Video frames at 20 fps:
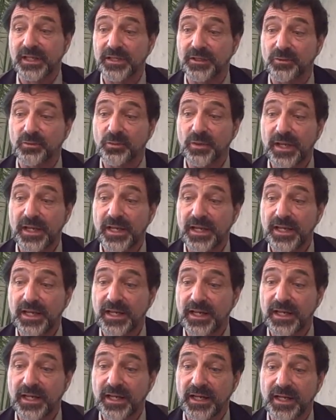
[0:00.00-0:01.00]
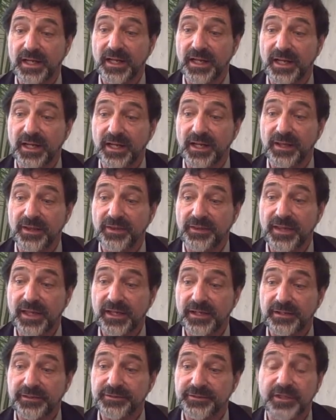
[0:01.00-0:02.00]
in a way
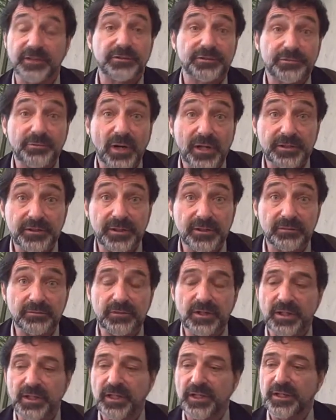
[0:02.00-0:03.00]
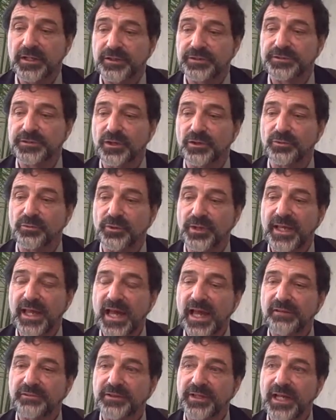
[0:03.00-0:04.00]
that is constructive. So we
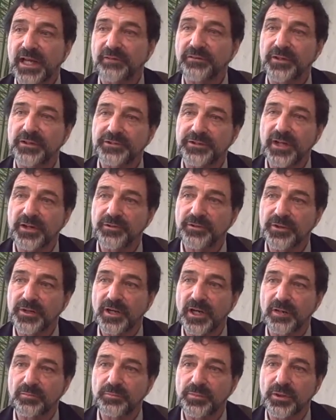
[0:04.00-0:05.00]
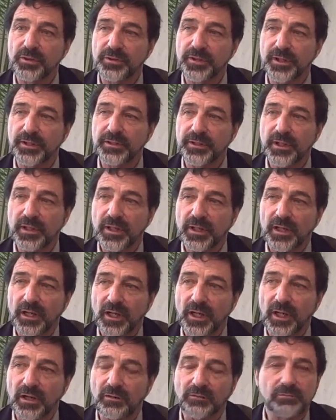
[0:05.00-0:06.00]
have to have this other component
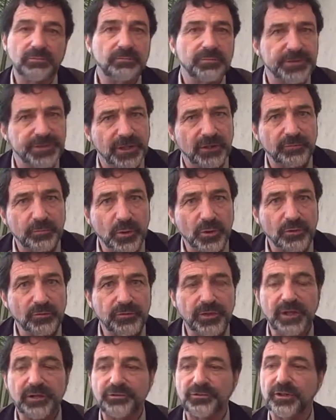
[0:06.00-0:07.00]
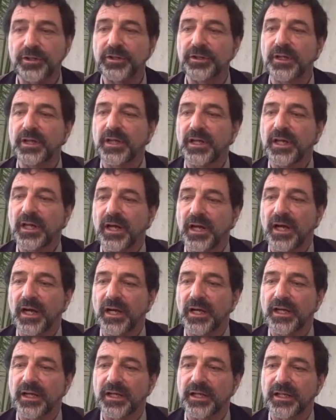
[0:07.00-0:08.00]
of self-motivation.
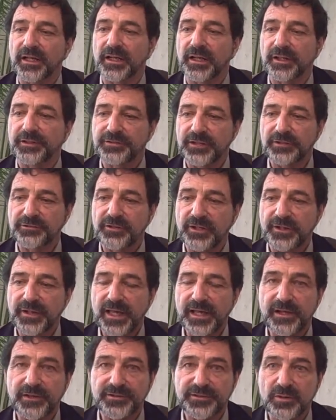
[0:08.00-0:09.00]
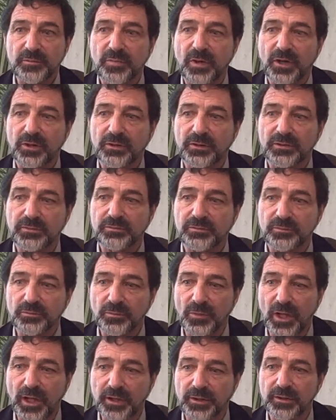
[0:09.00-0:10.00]
Essentially, that is the BarOn
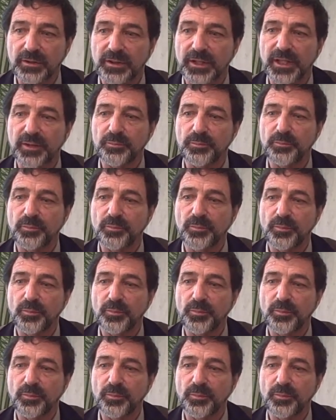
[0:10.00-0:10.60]
model. It